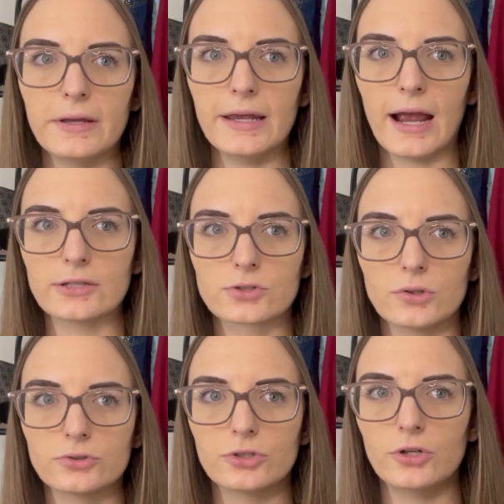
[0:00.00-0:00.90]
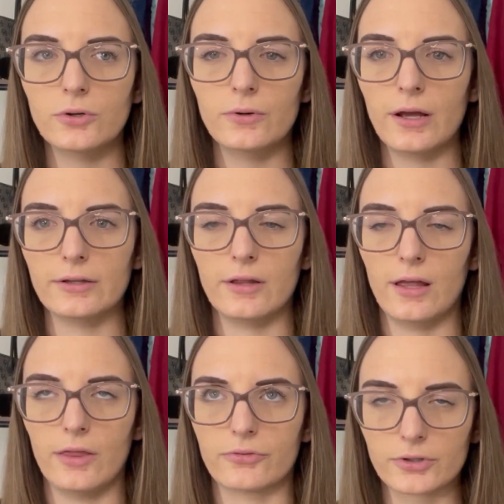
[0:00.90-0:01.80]
me, I scroll through
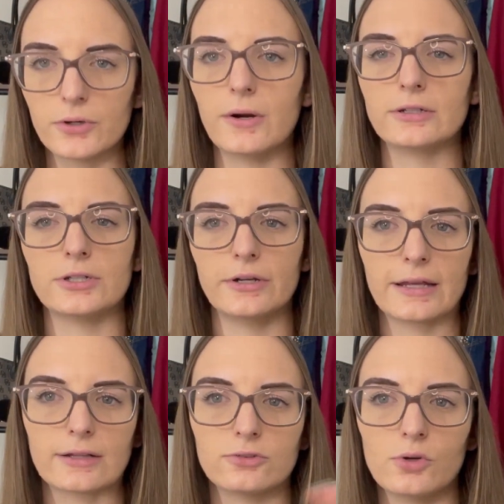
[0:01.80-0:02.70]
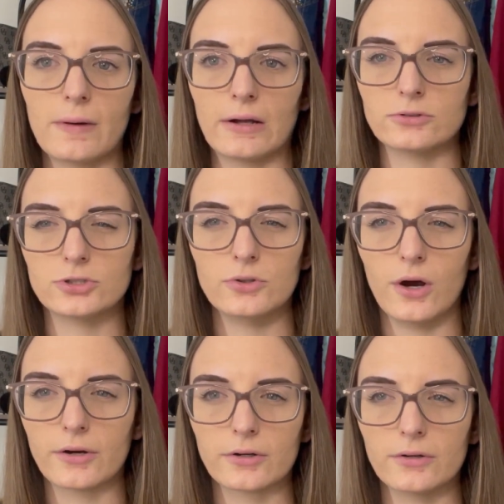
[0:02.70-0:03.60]
until it gets to about
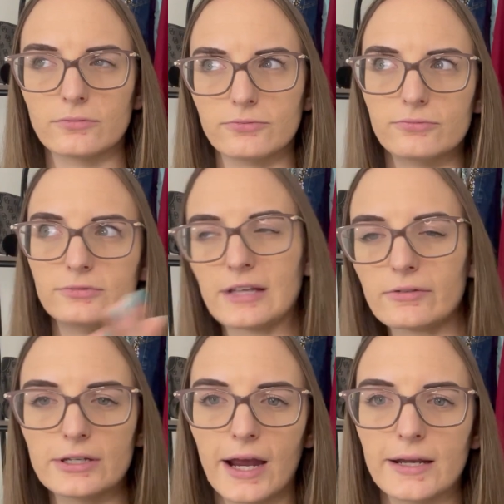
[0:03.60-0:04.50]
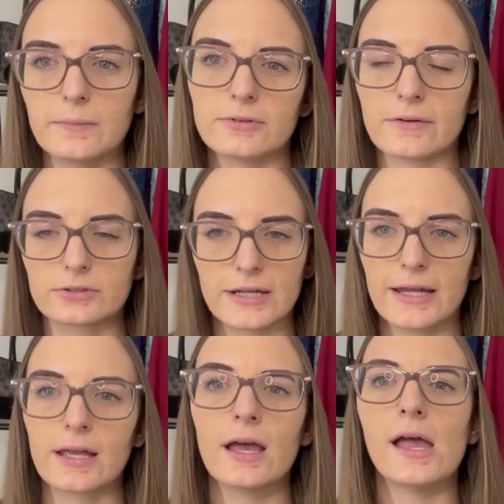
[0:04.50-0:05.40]
270 items, give or
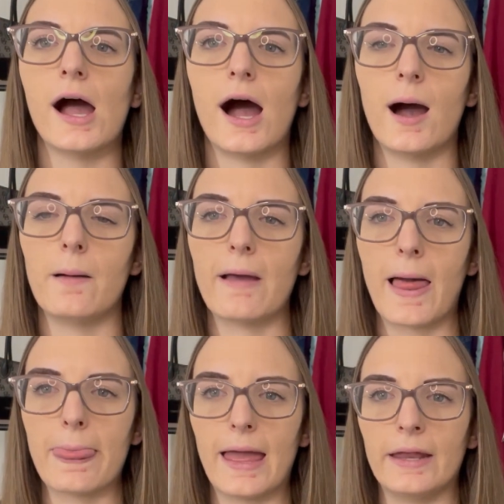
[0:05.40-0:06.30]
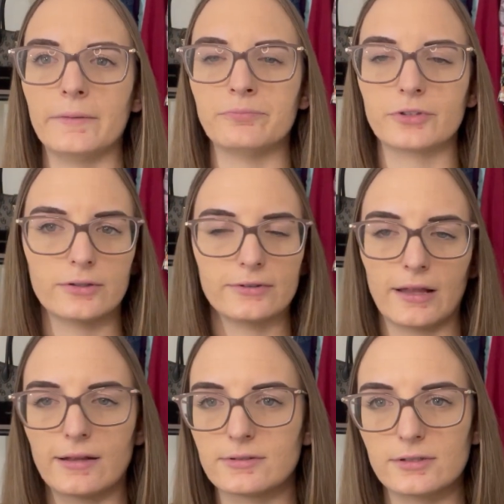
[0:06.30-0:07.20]
take, and then, because
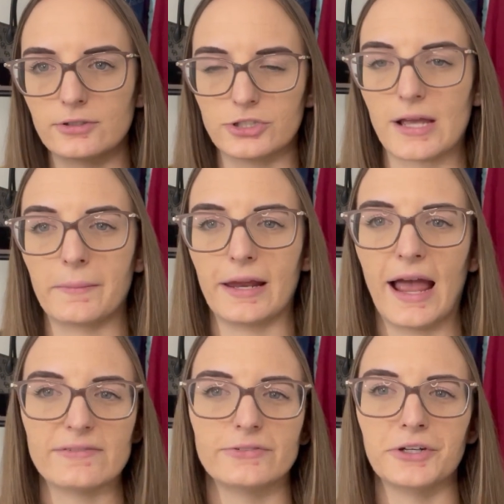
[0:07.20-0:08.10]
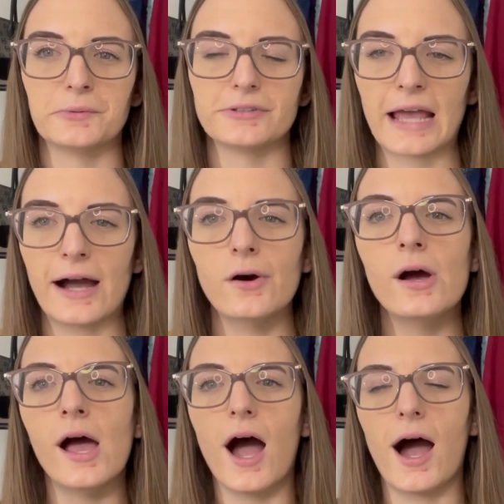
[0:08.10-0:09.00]
that's just how many I have available now,
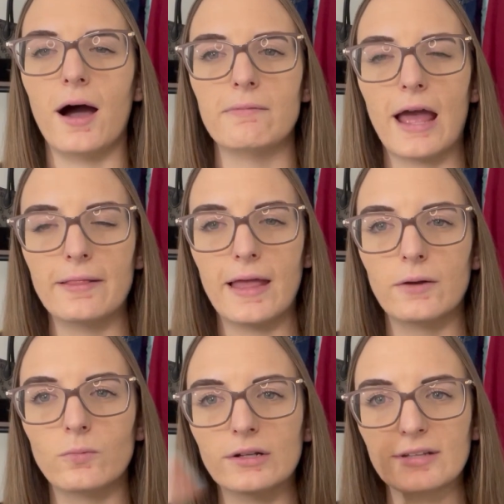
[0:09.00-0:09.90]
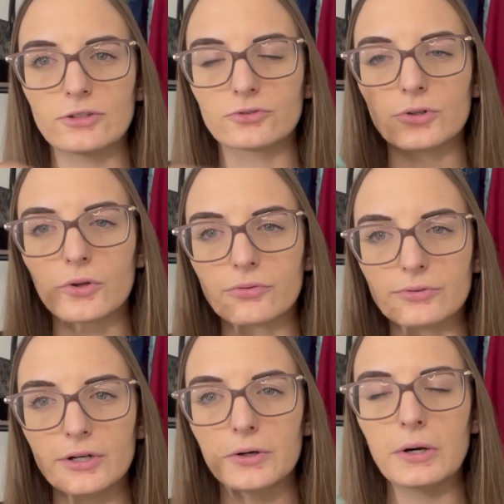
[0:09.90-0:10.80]
and then once I scroll
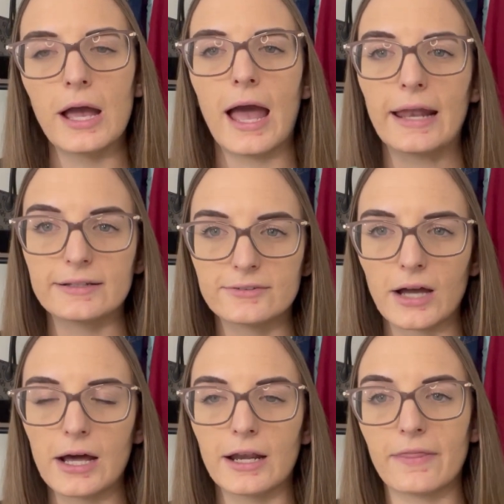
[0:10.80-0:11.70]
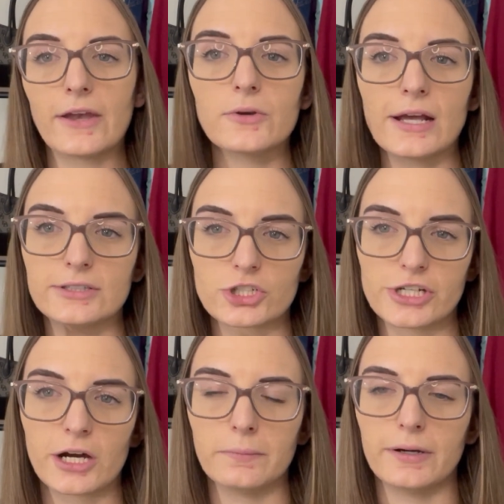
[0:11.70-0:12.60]
through and it's done, then you hit the
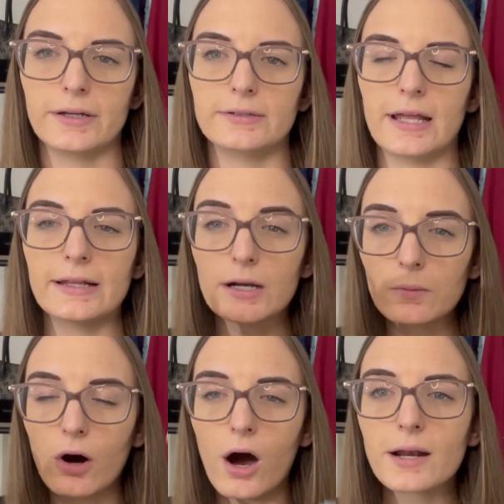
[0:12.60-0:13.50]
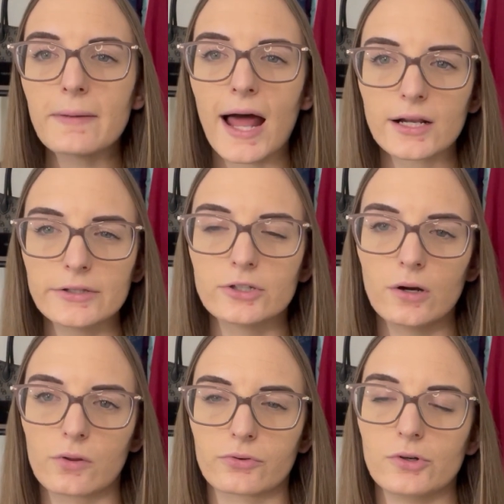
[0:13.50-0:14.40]
share button, and then it will automatically
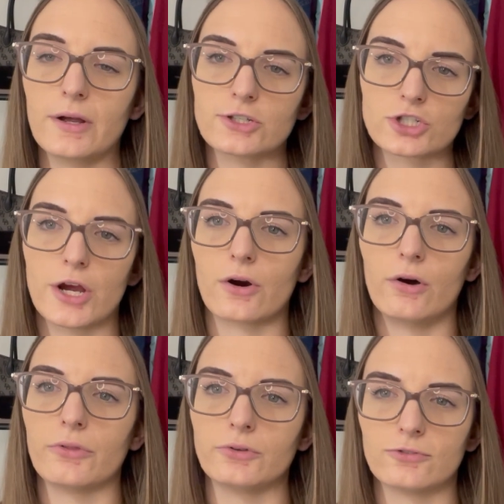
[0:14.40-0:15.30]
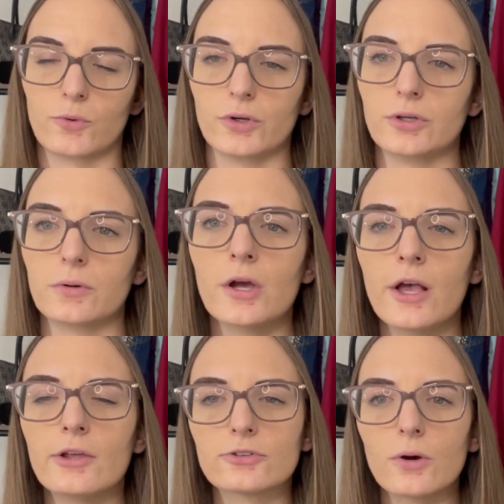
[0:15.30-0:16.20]
go through and share all those for you.
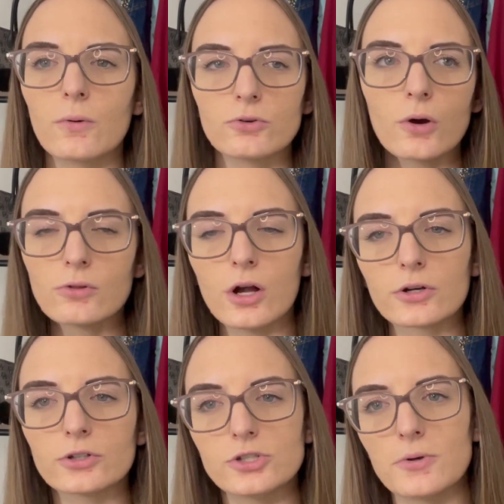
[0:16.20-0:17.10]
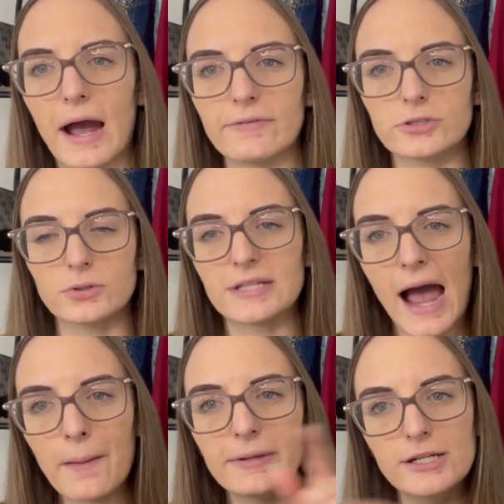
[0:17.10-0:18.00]
So no longer do you have to
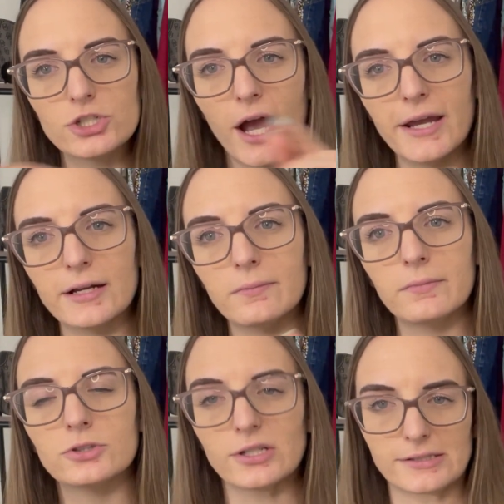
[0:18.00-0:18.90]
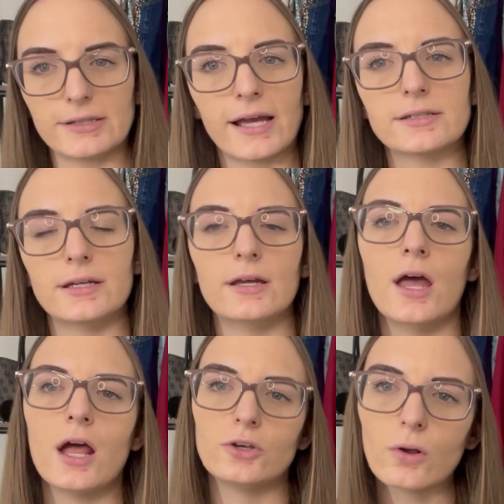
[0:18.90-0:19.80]
tap each item to select it,
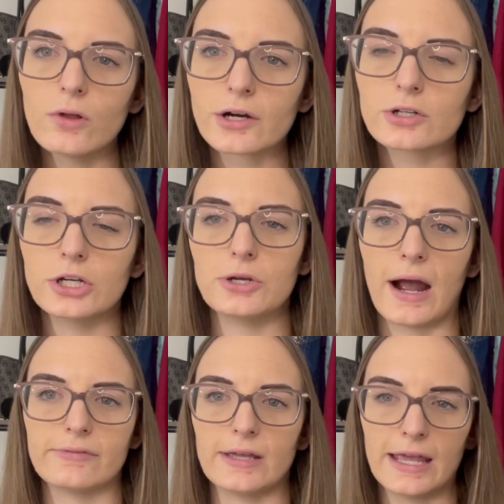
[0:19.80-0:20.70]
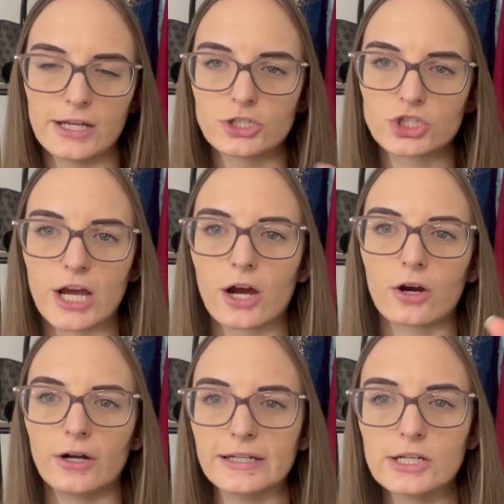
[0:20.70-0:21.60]
no longer do you have to hit share
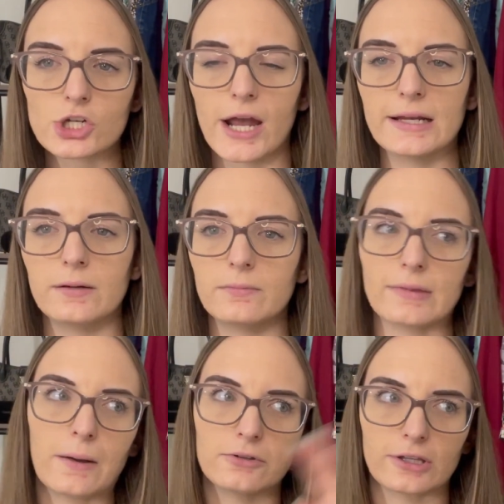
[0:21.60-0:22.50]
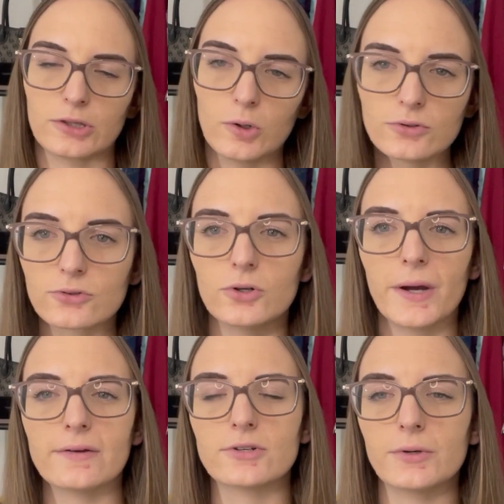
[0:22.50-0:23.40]
on each item. That was like the old school
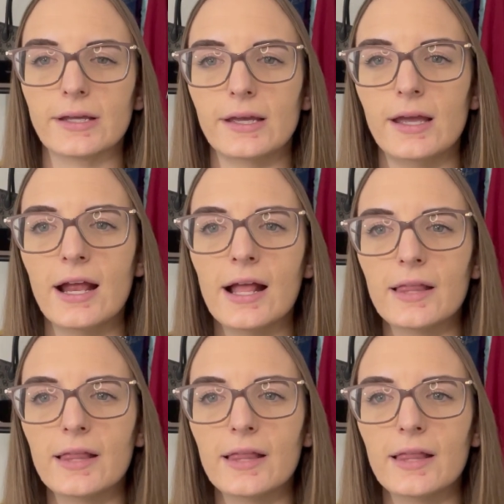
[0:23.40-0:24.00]
way of doing it.